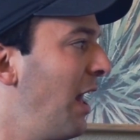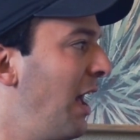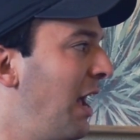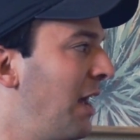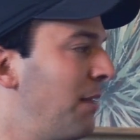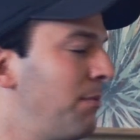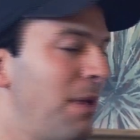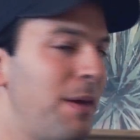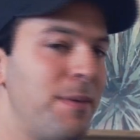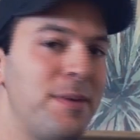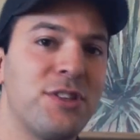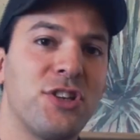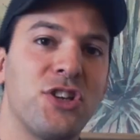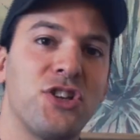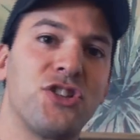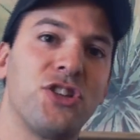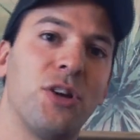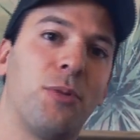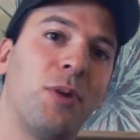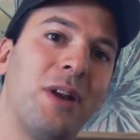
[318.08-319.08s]
And maybe to
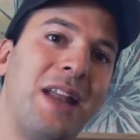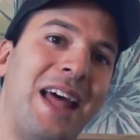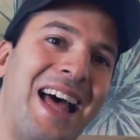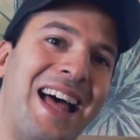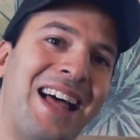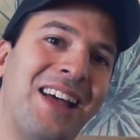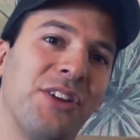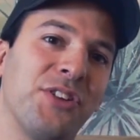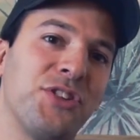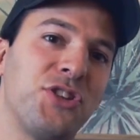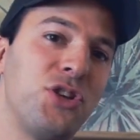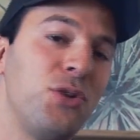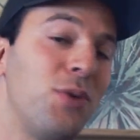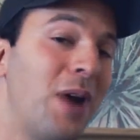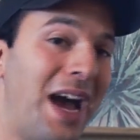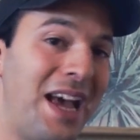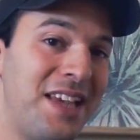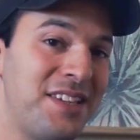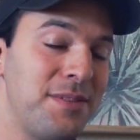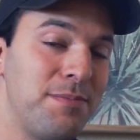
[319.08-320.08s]
someone else who
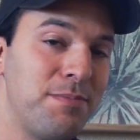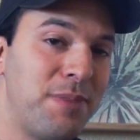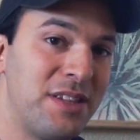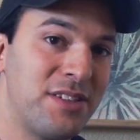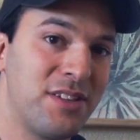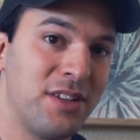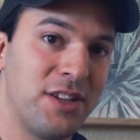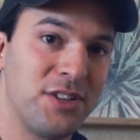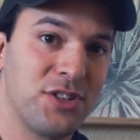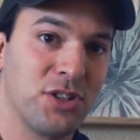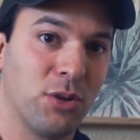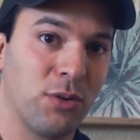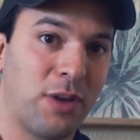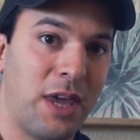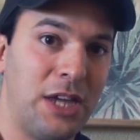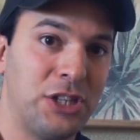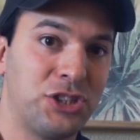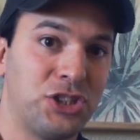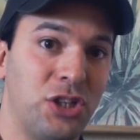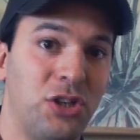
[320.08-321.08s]
hasn't been to this
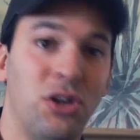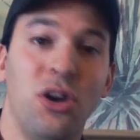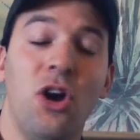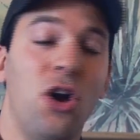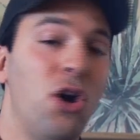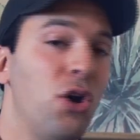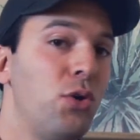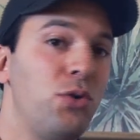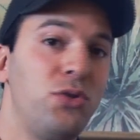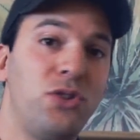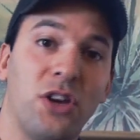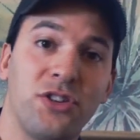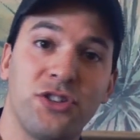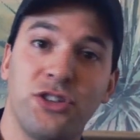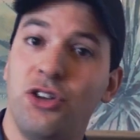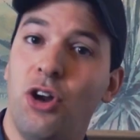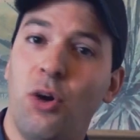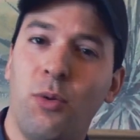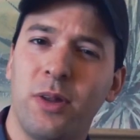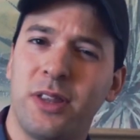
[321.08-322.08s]
location, who
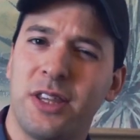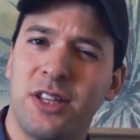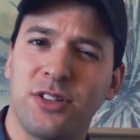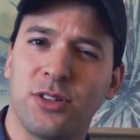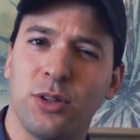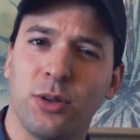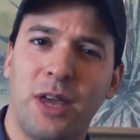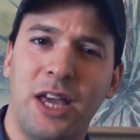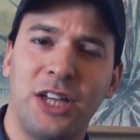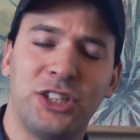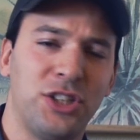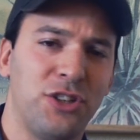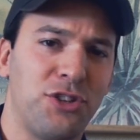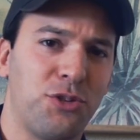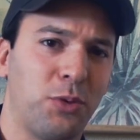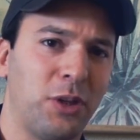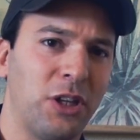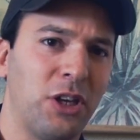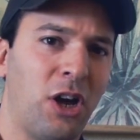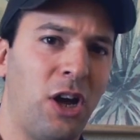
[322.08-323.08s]
doesn't know what this location
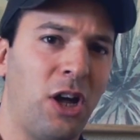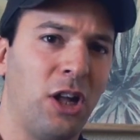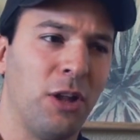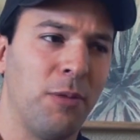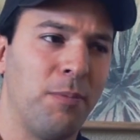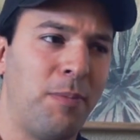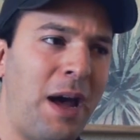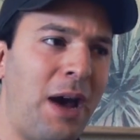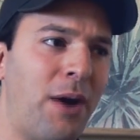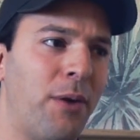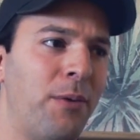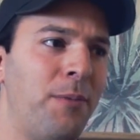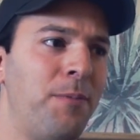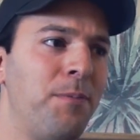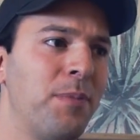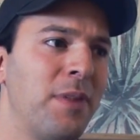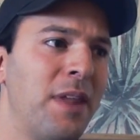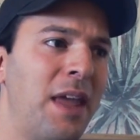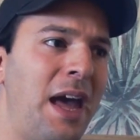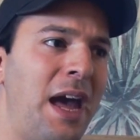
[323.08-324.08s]
is really all about
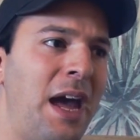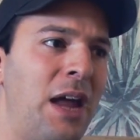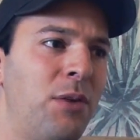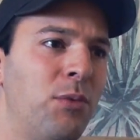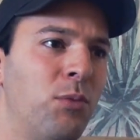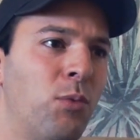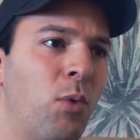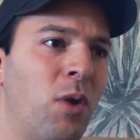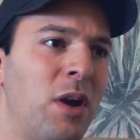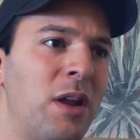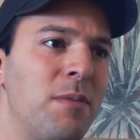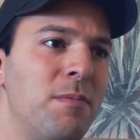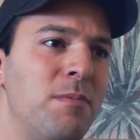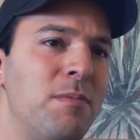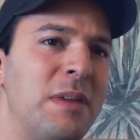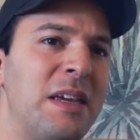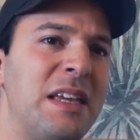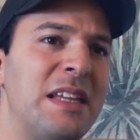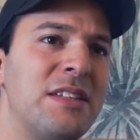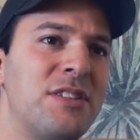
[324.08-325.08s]
and what it
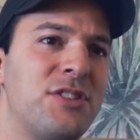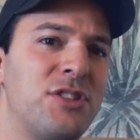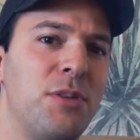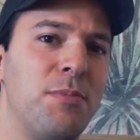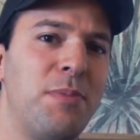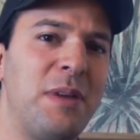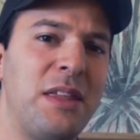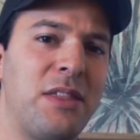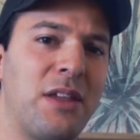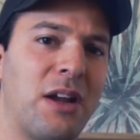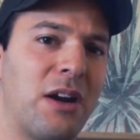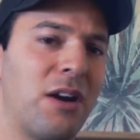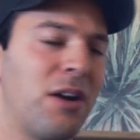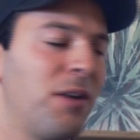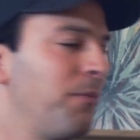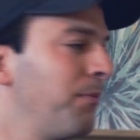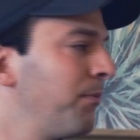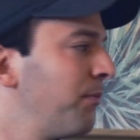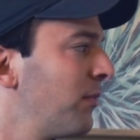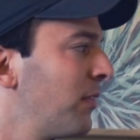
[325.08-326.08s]
means to be there,
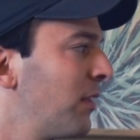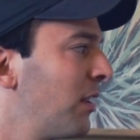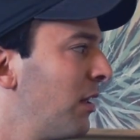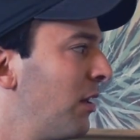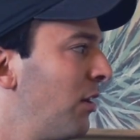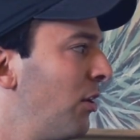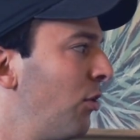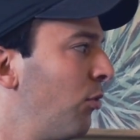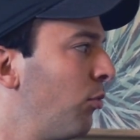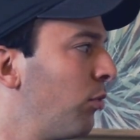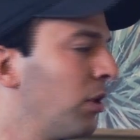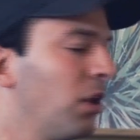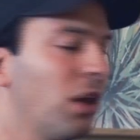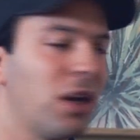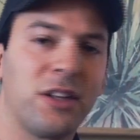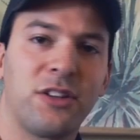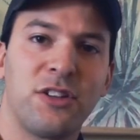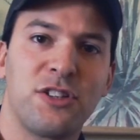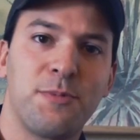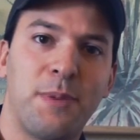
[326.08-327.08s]
would
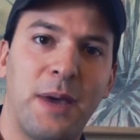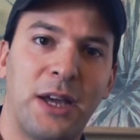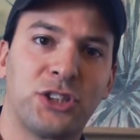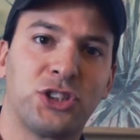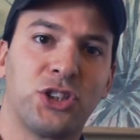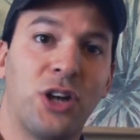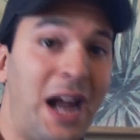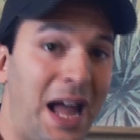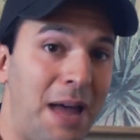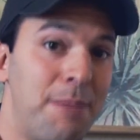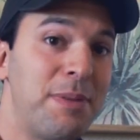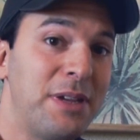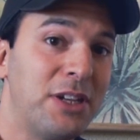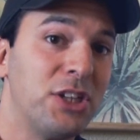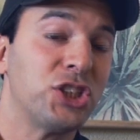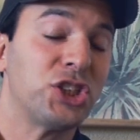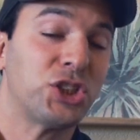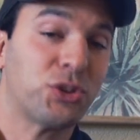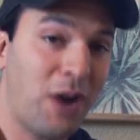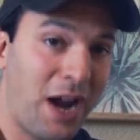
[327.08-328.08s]
look at this picture and be
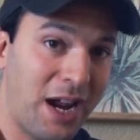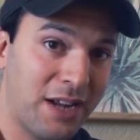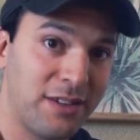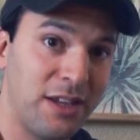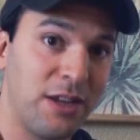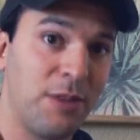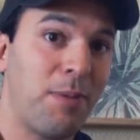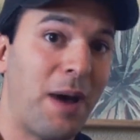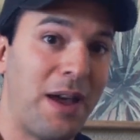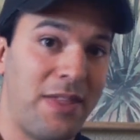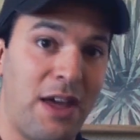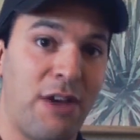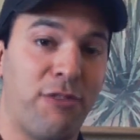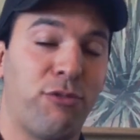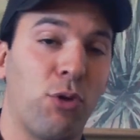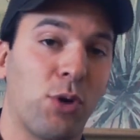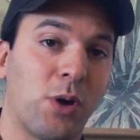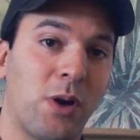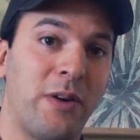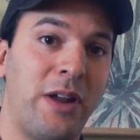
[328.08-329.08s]
distracted by that
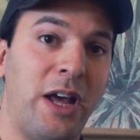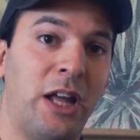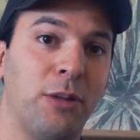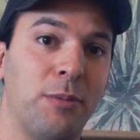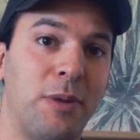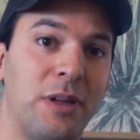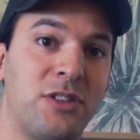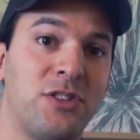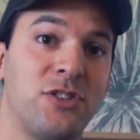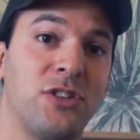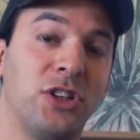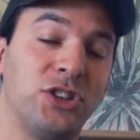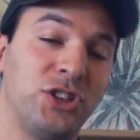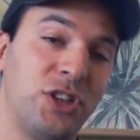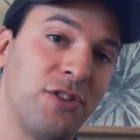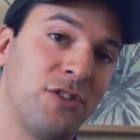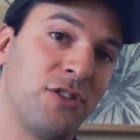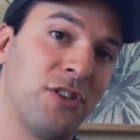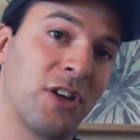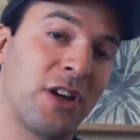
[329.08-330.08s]
foreground element, such
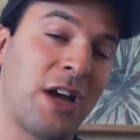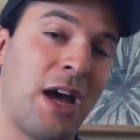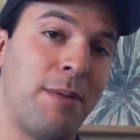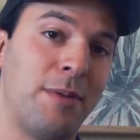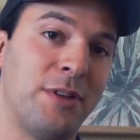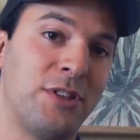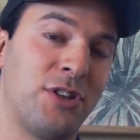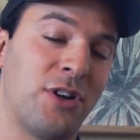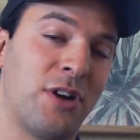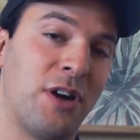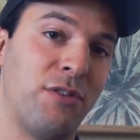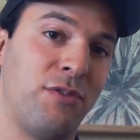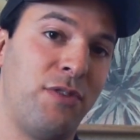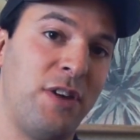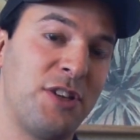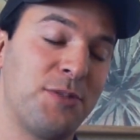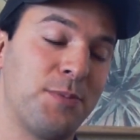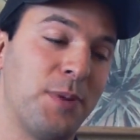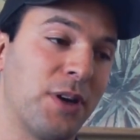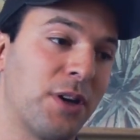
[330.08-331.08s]
as the commenter on
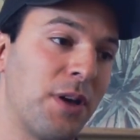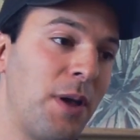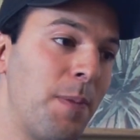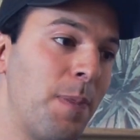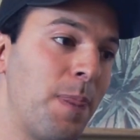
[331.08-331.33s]
Facebook.